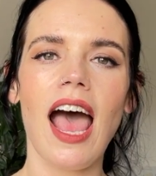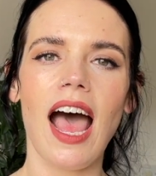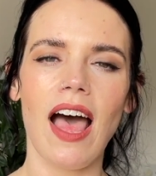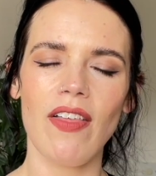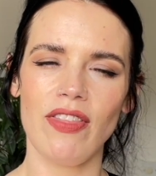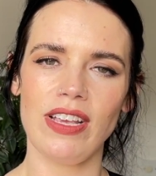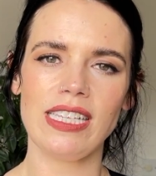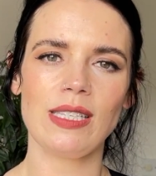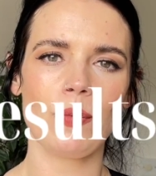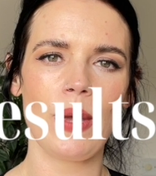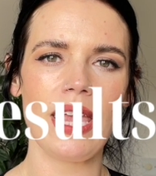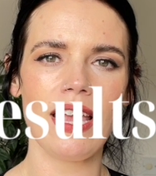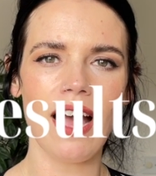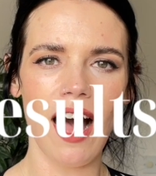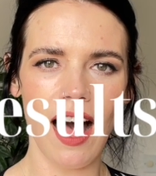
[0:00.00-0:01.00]
And this
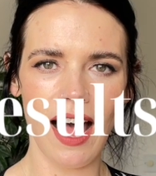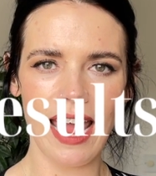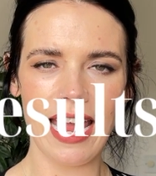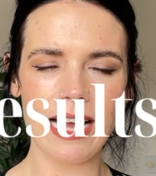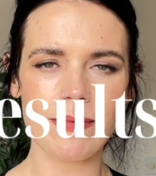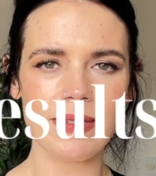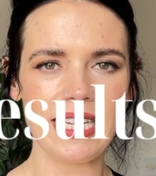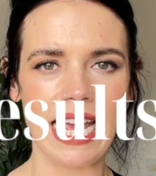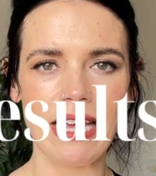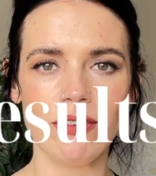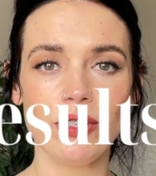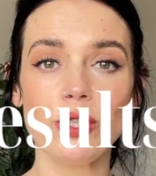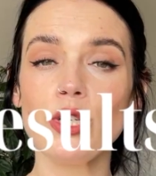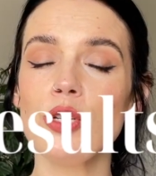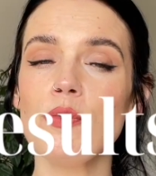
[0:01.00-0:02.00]
week I am
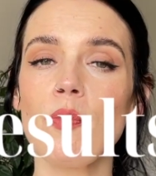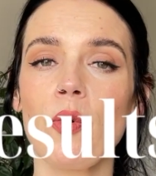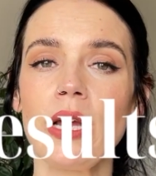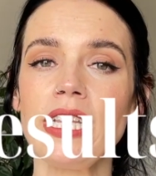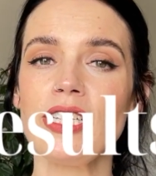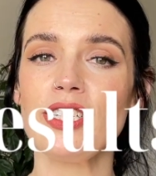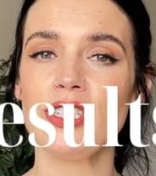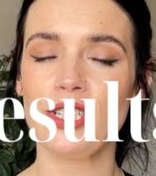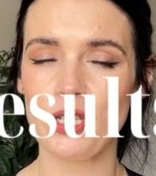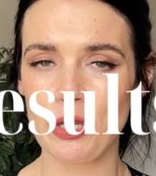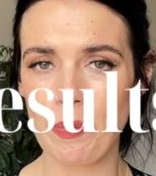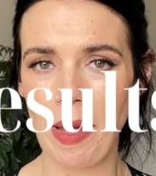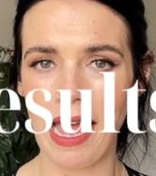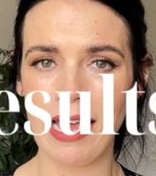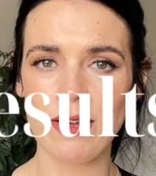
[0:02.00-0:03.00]
down two point two
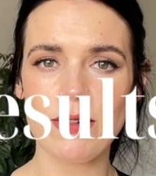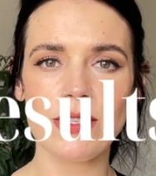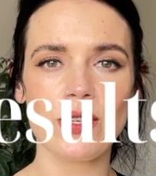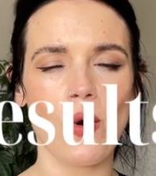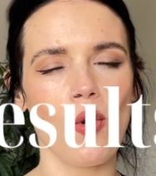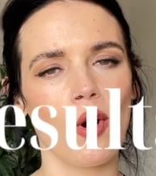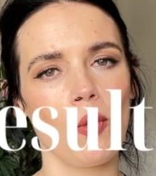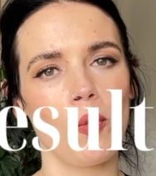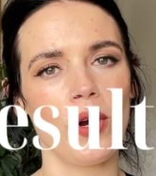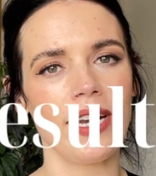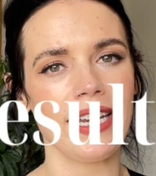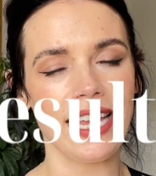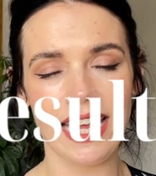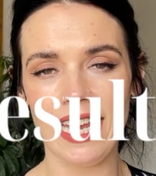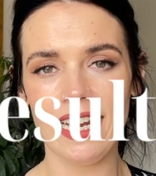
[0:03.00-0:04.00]
pounds or
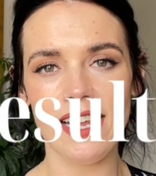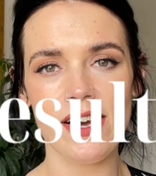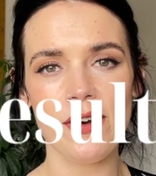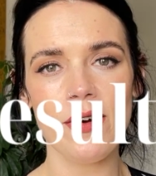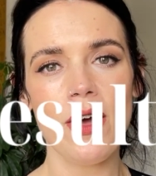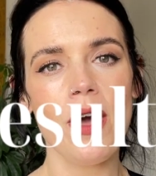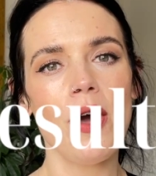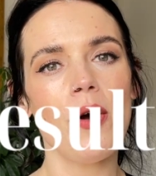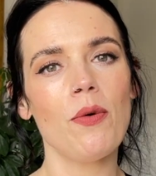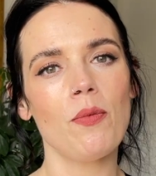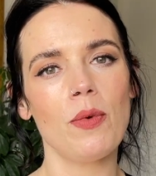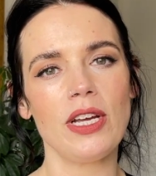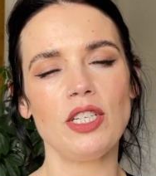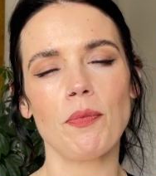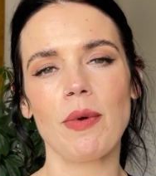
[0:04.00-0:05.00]
one kilo,
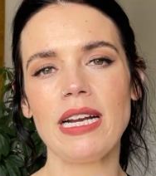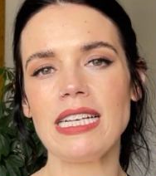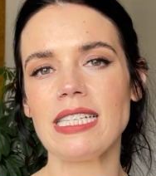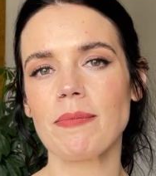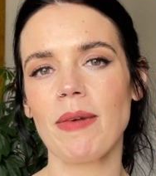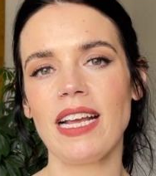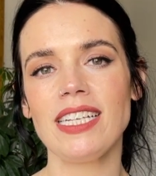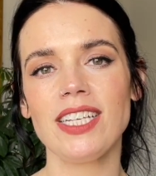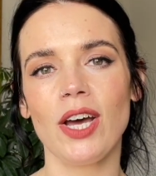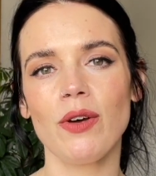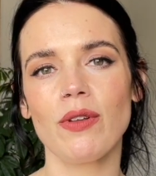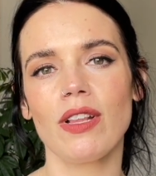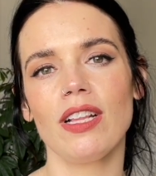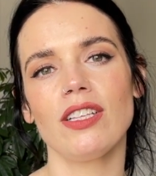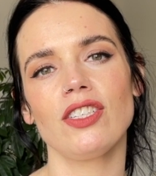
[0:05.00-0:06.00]
which brings my
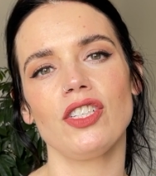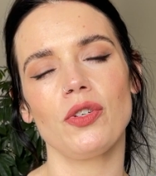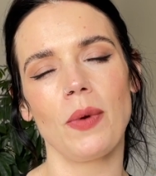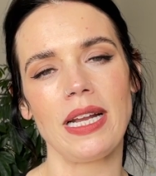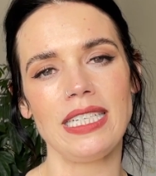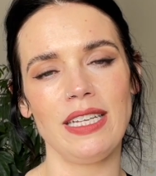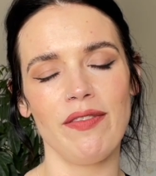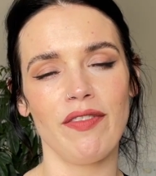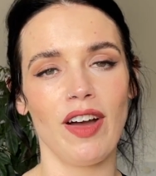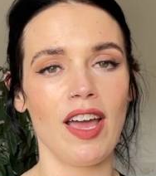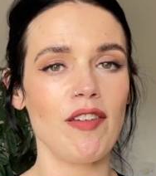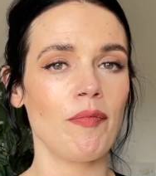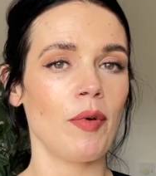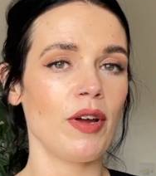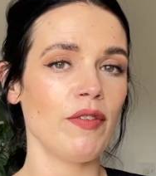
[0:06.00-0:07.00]
total to
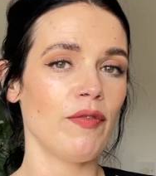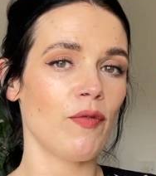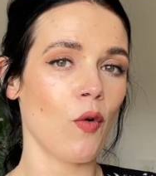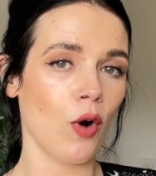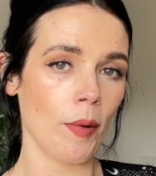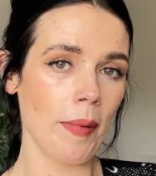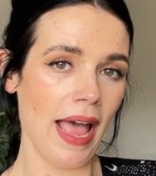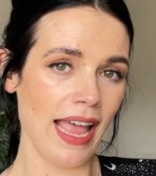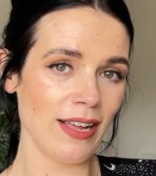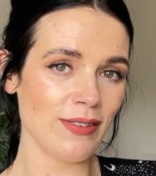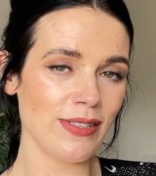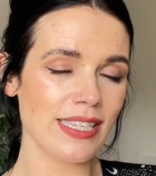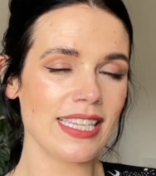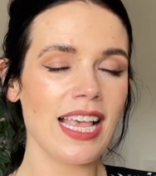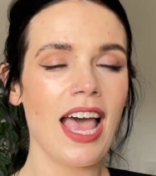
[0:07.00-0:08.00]
twenty-five point four
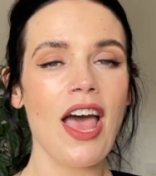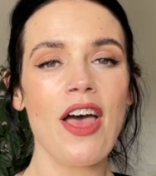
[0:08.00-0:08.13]
pounds.